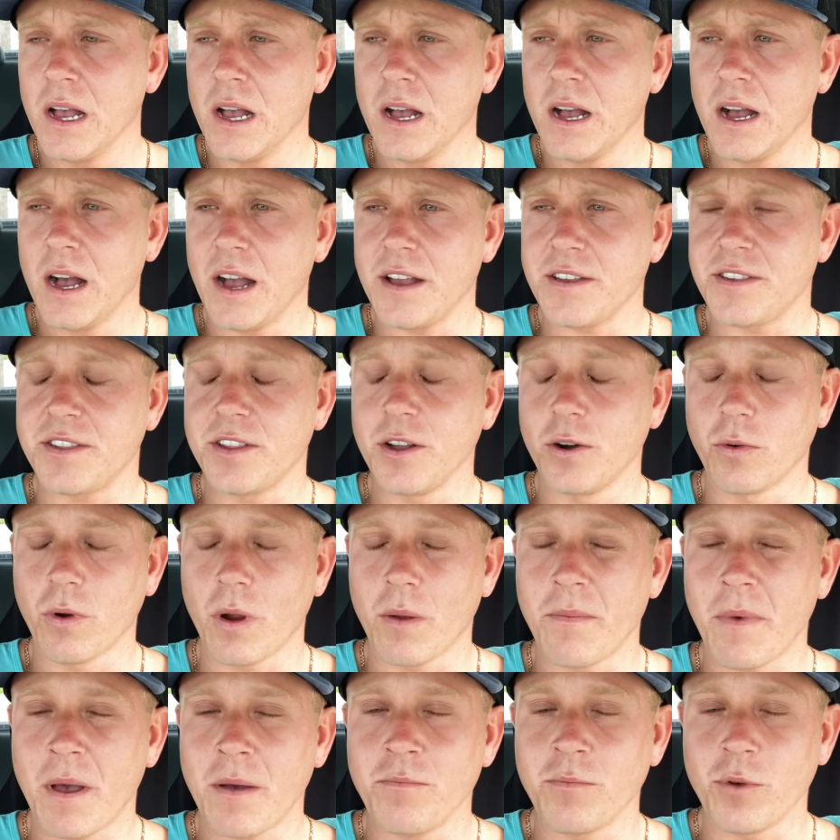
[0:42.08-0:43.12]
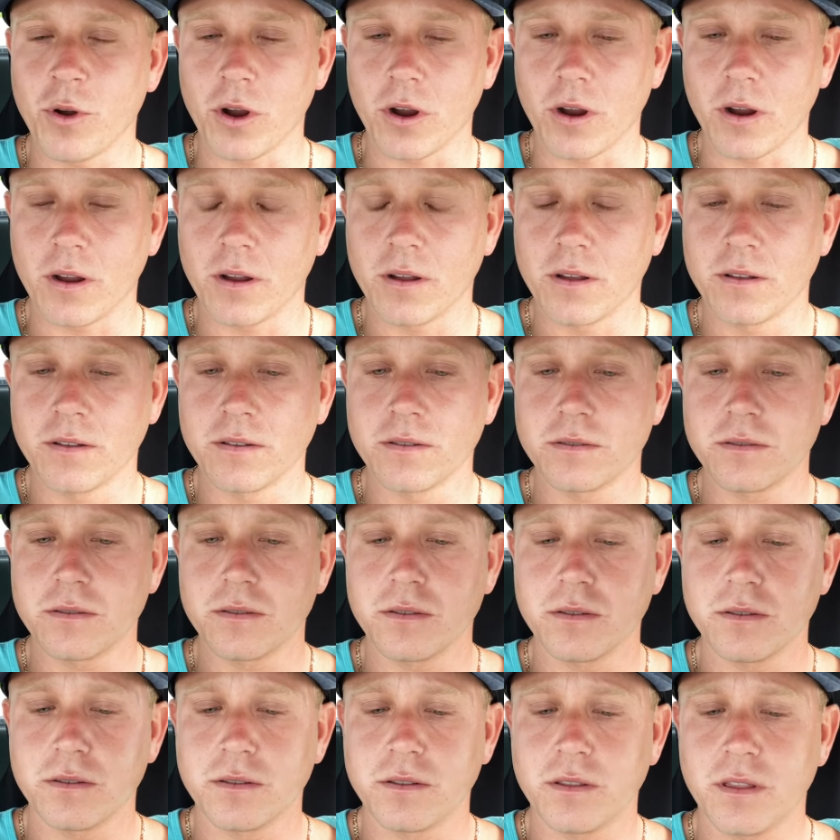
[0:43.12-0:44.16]
I still remember
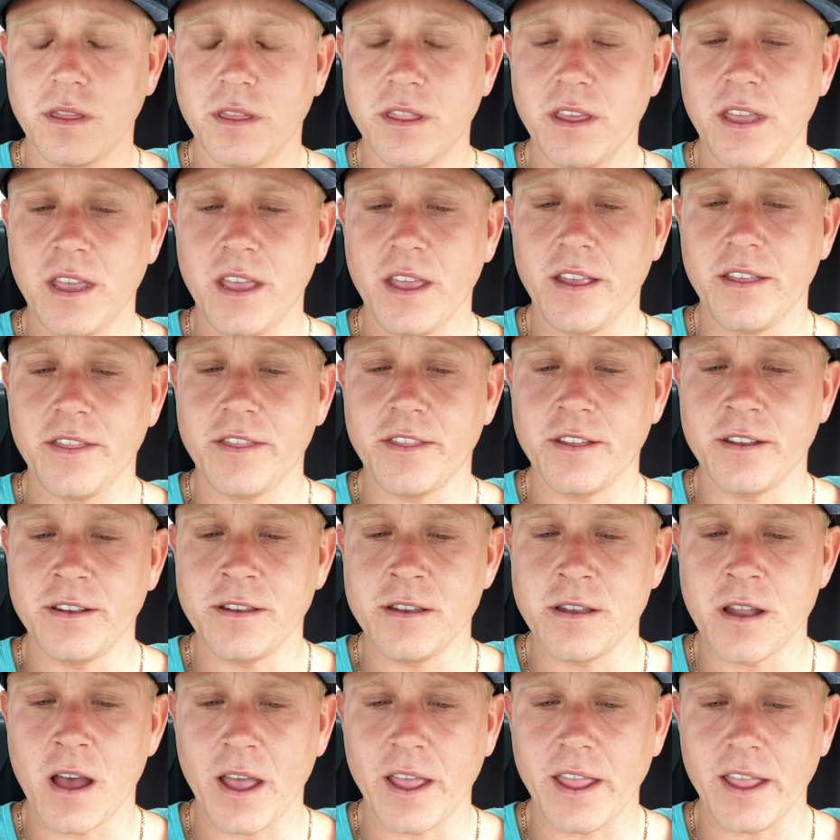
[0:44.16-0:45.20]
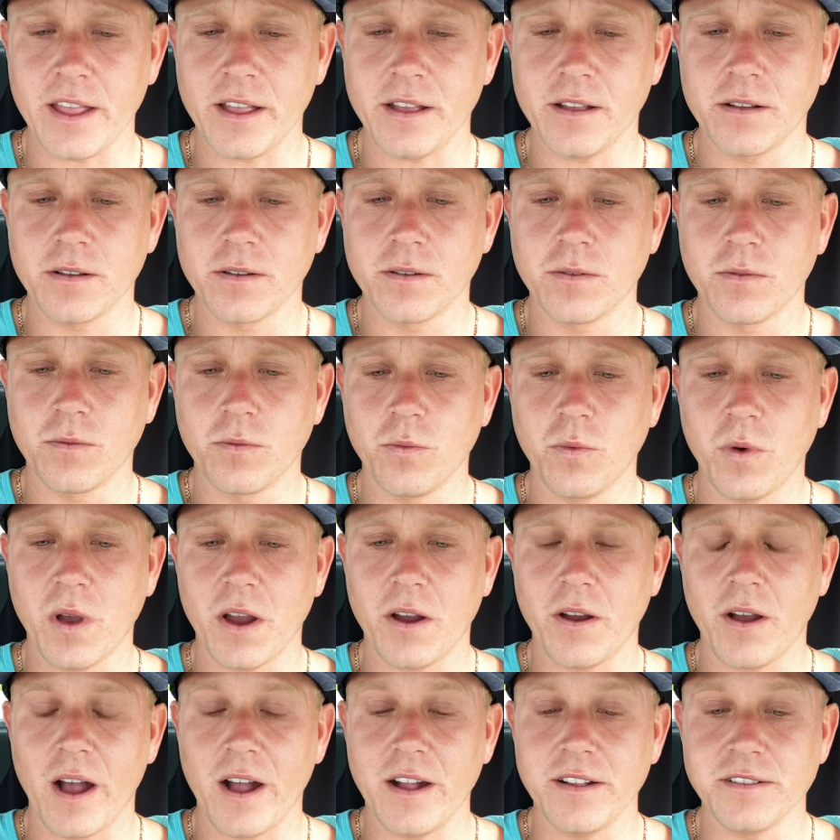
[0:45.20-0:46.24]
the night
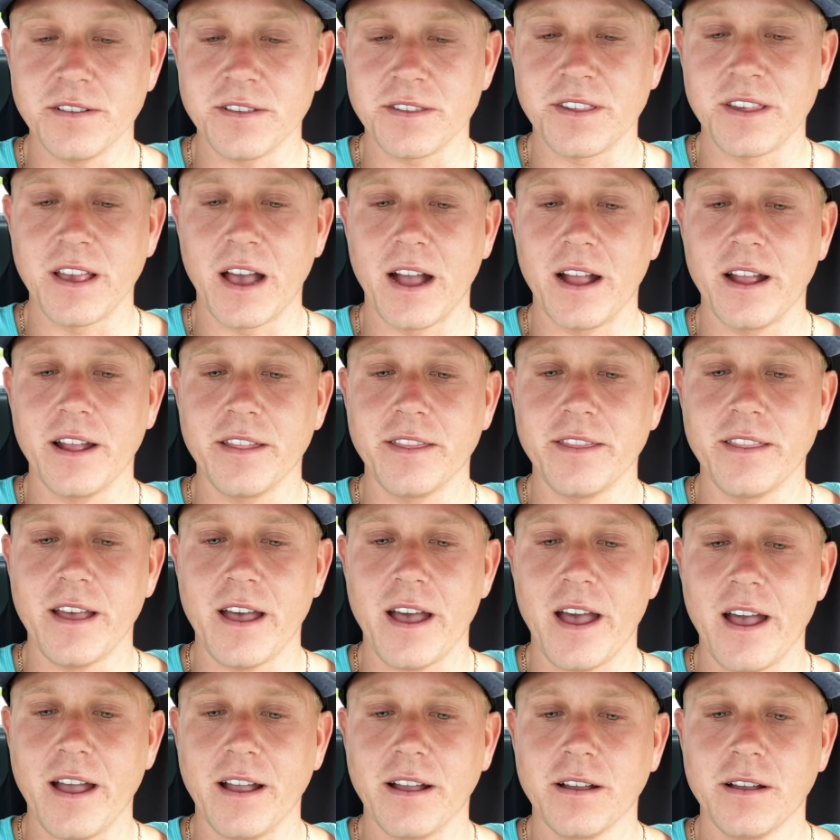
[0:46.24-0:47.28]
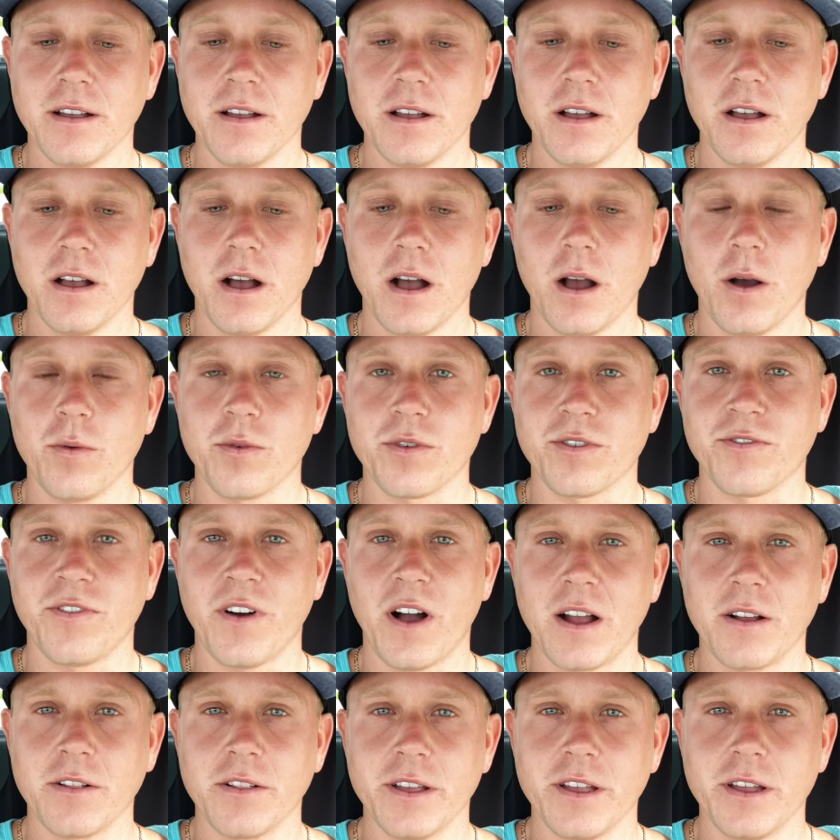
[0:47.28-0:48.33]
where I decided that I was
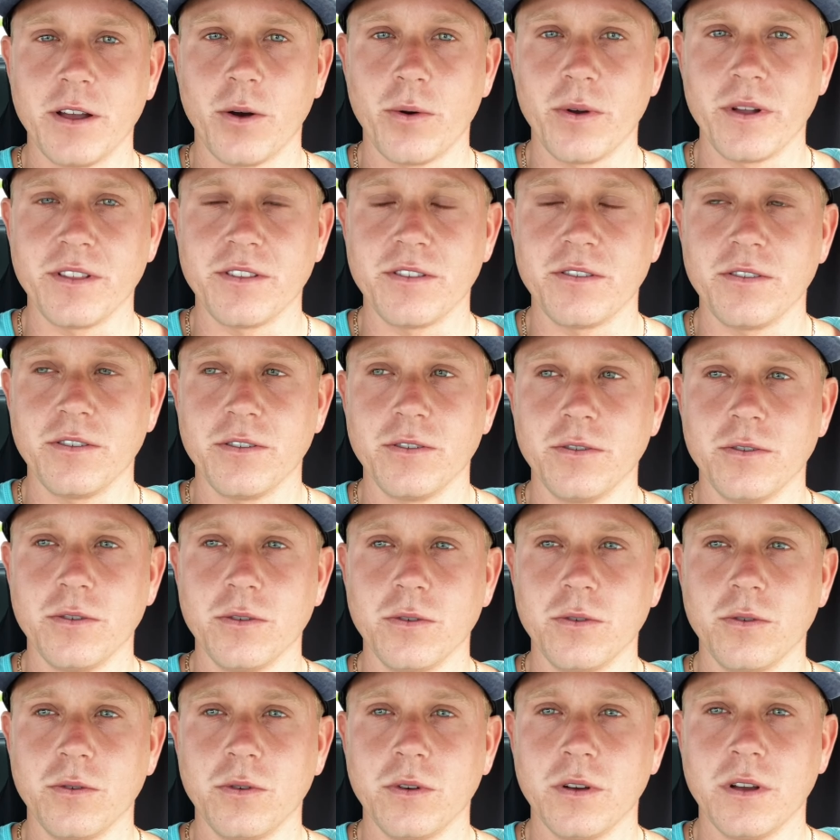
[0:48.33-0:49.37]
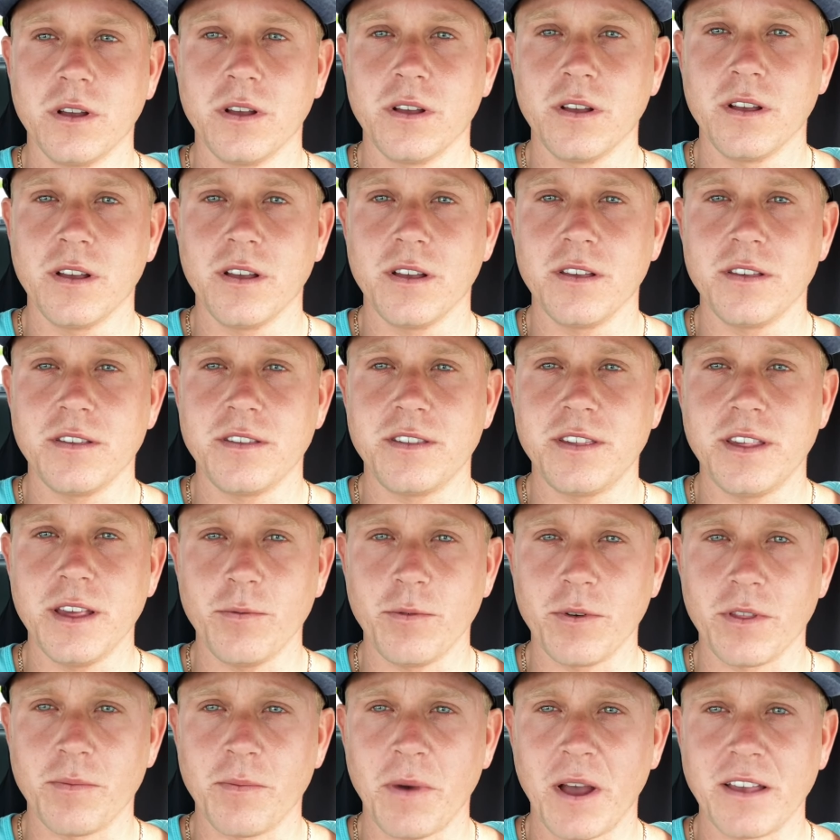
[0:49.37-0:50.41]
finally going to sit
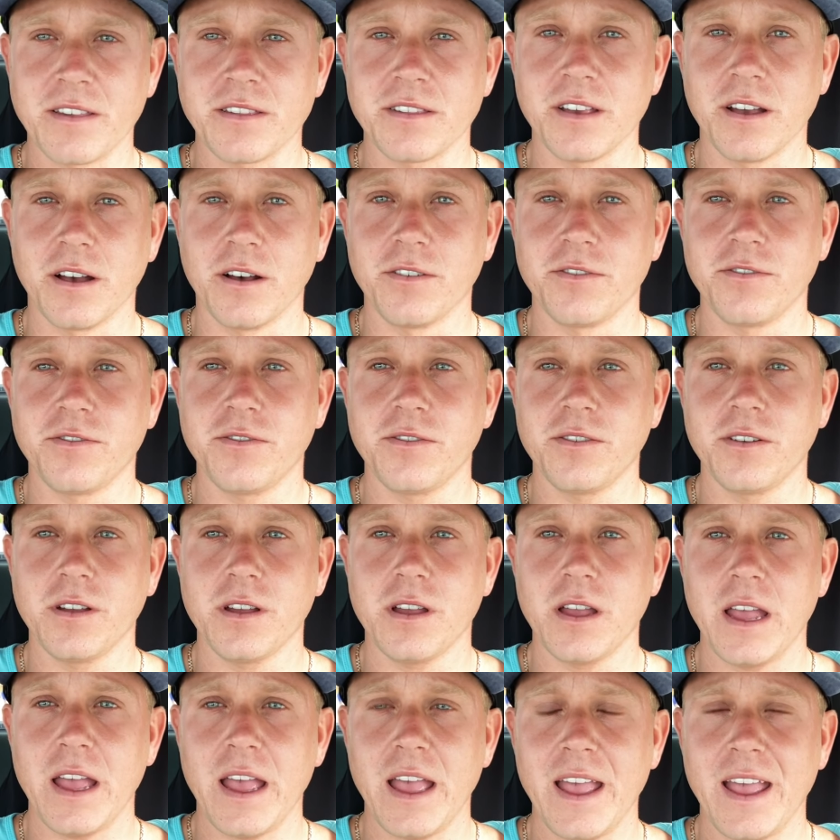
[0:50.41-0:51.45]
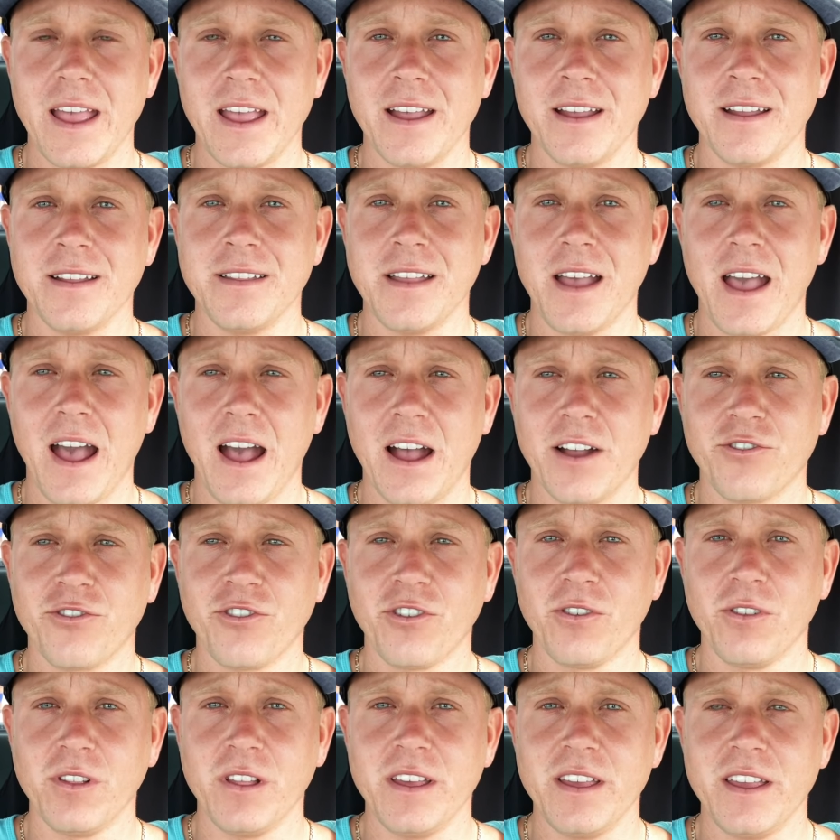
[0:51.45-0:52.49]
with myself and
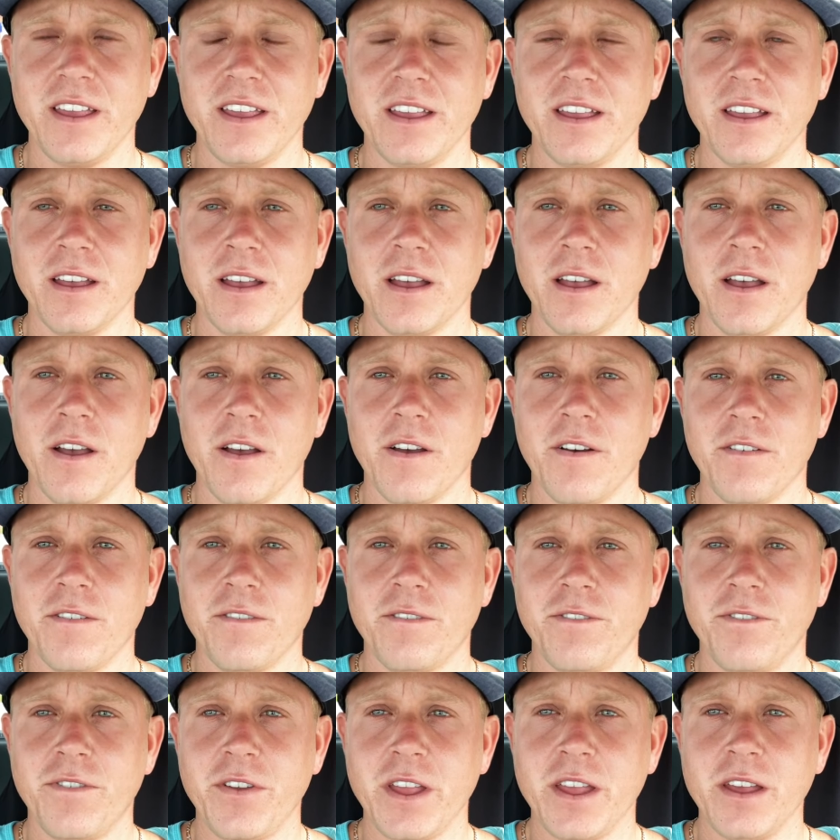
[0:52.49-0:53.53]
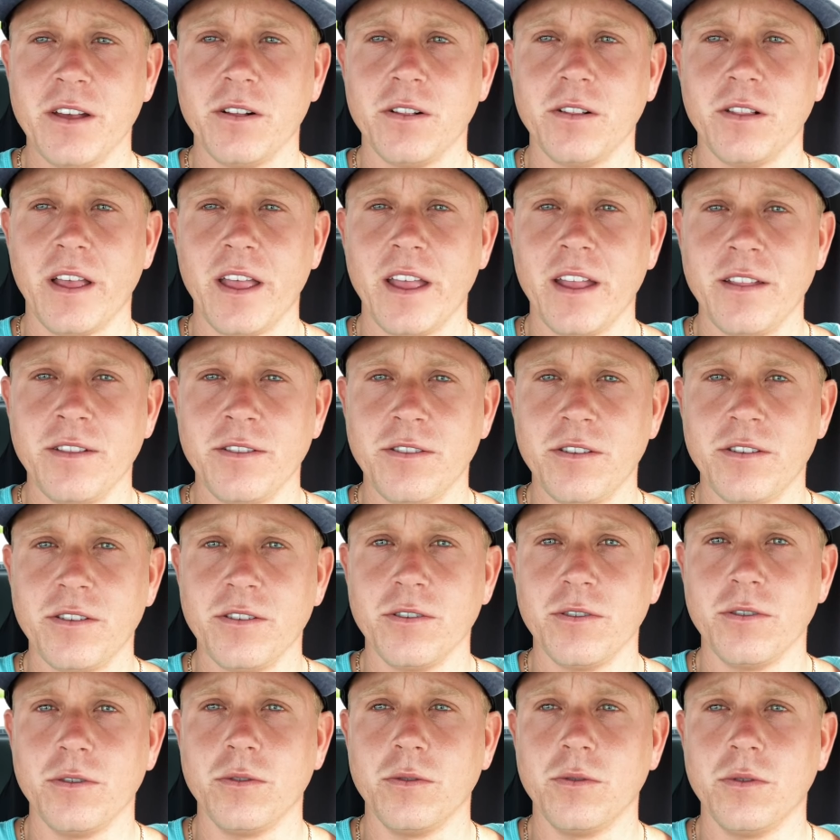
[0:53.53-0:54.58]
actually feel
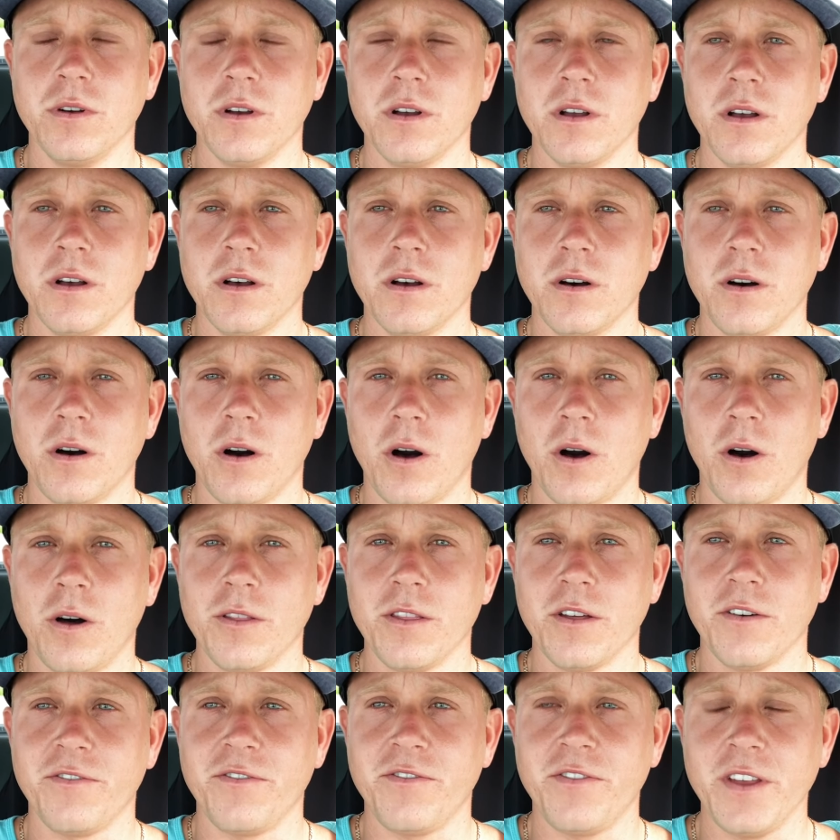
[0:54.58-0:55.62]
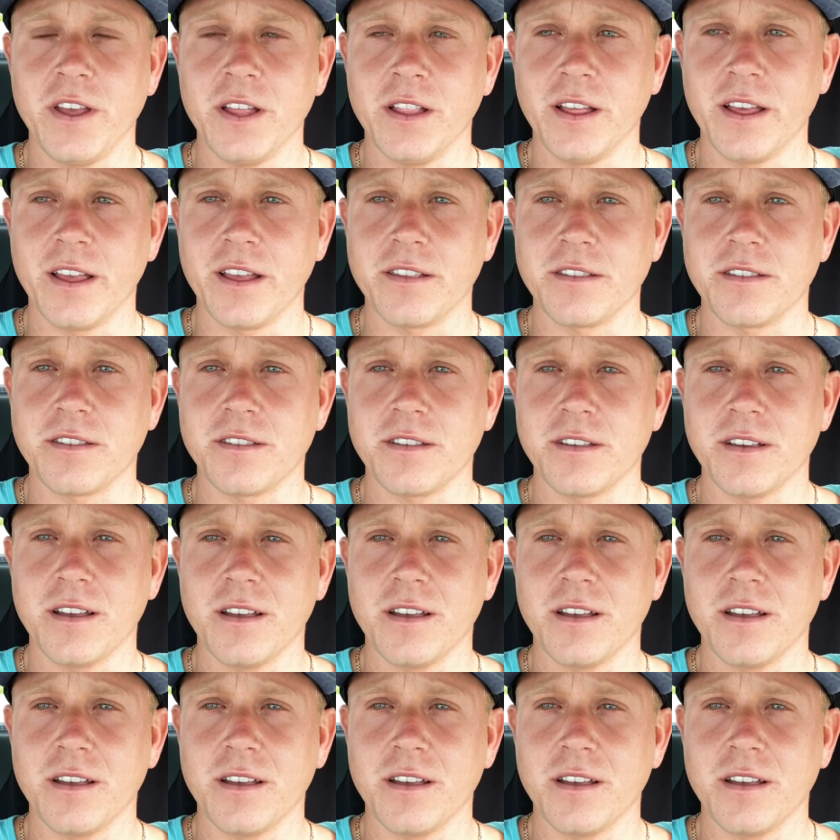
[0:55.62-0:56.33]
into all the feelings,